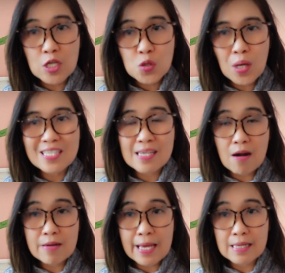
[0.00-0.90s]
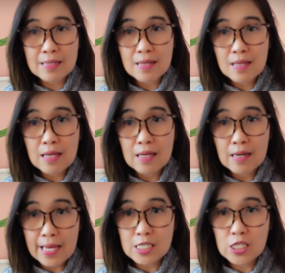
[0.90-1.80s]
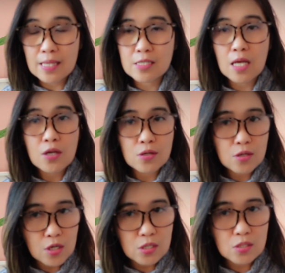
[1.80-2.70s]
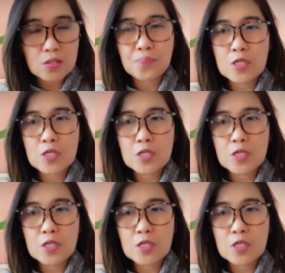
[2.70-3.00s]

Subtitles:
a USRN licensed nurse.